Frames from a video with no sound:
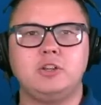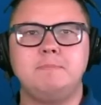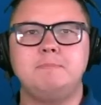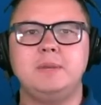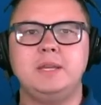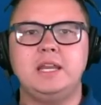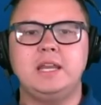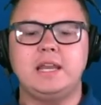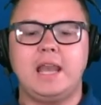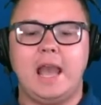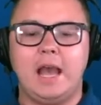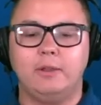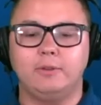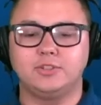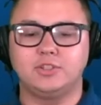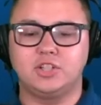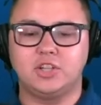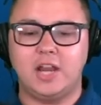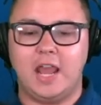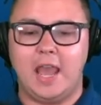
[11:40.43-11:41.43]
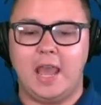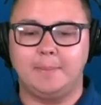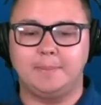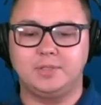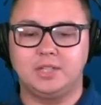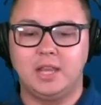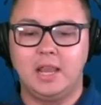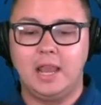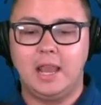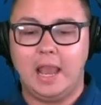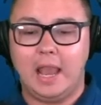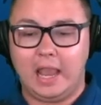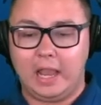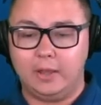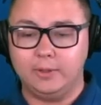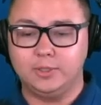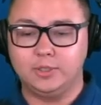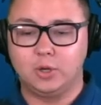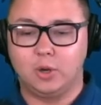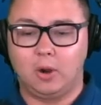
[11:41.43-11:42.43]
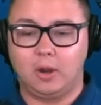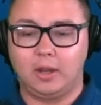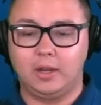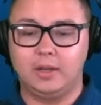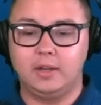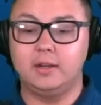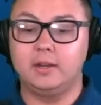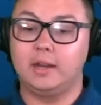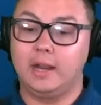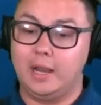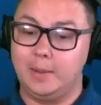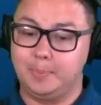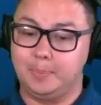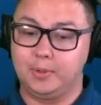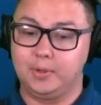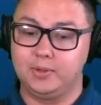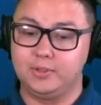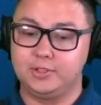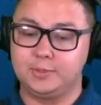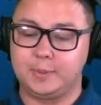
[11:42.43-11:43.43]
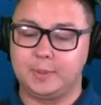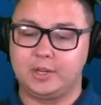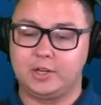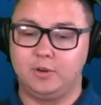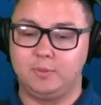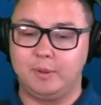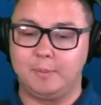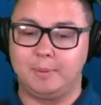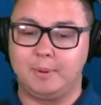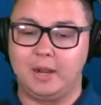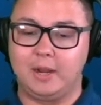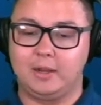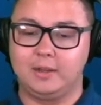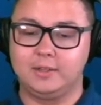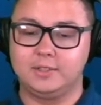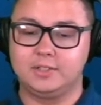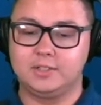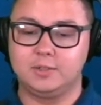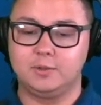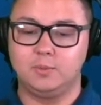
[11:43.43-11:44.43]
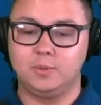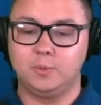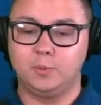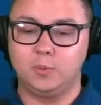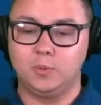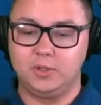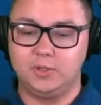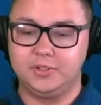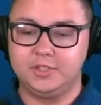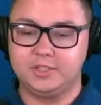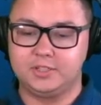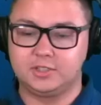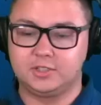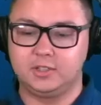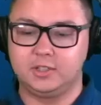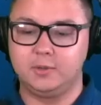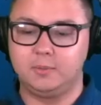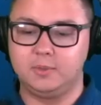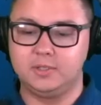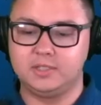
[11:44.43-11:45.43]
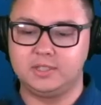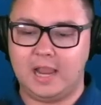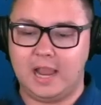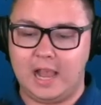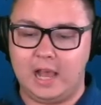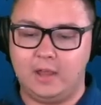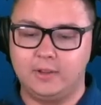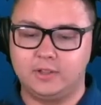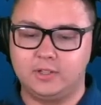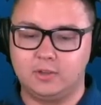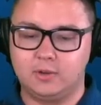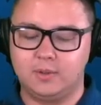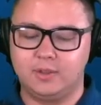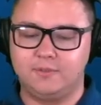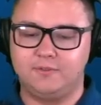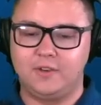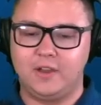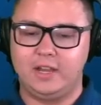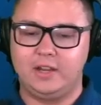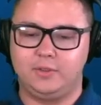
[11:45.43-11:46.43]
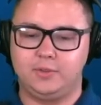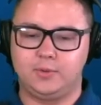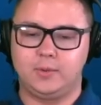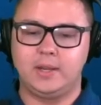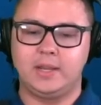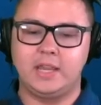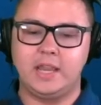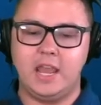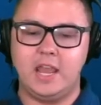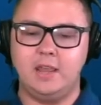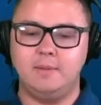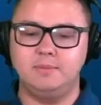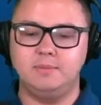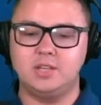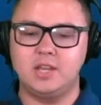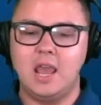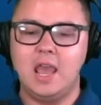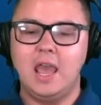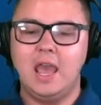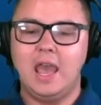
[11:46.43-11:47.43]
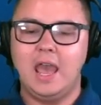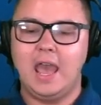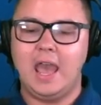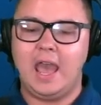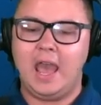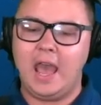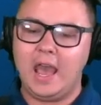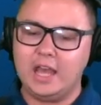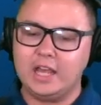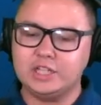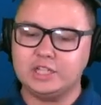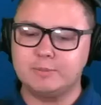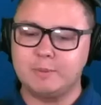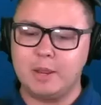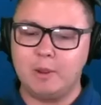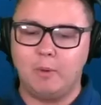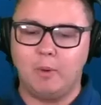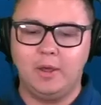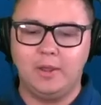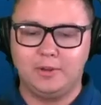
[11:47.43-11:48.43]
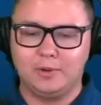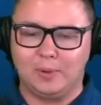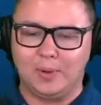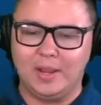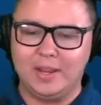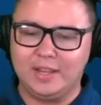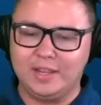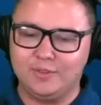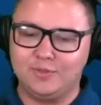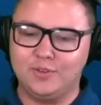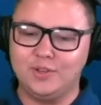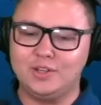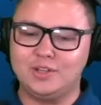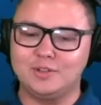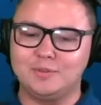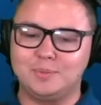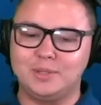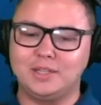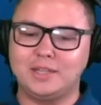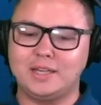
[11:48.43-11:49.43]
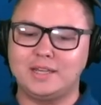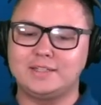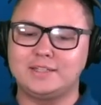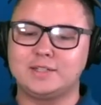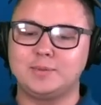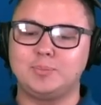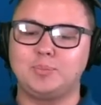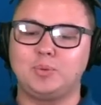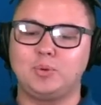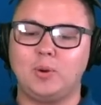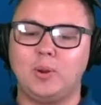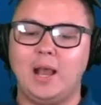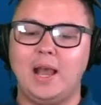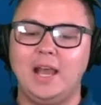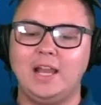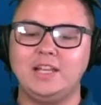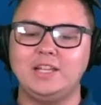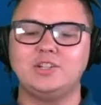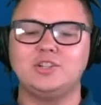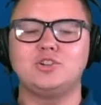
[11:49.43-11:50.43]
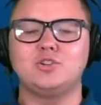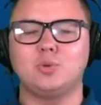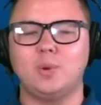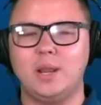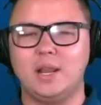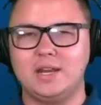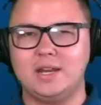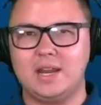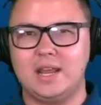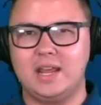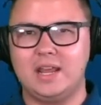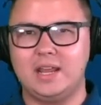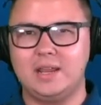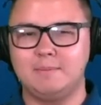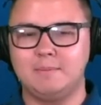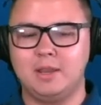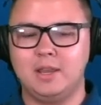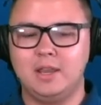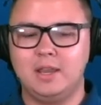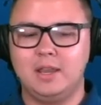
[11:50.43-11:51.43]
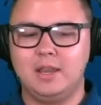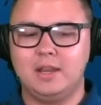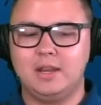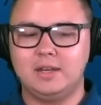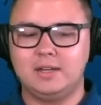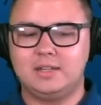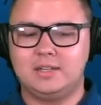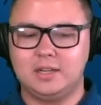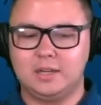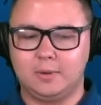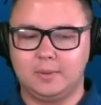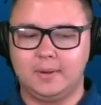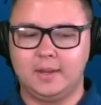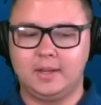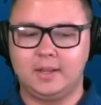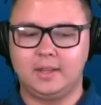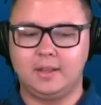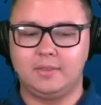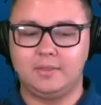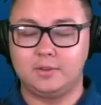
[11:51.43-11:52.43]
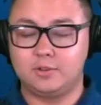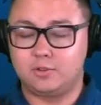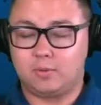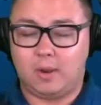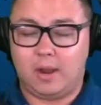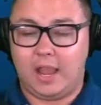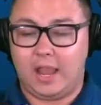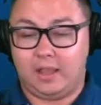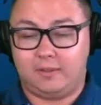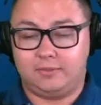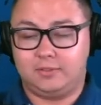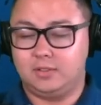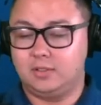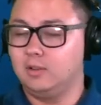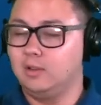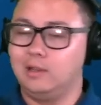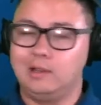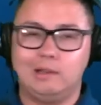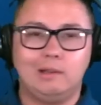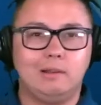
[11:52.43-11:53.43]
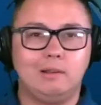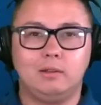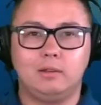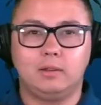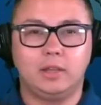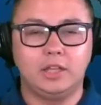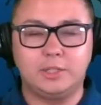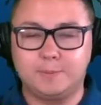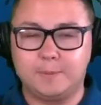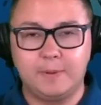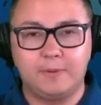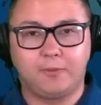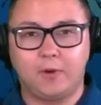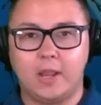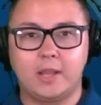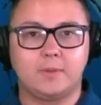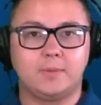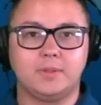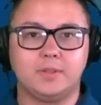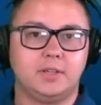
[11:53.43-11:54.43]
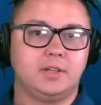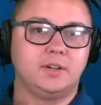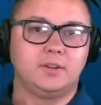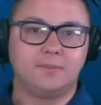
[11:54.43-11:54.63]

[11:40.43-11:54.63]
being out-snapped, out-targeted, and out-produced by Colby Parkinson when Will Dissly was out during the final three games, has me wondering if he could be a surprise trade name during the draft. Let's be frank with you here,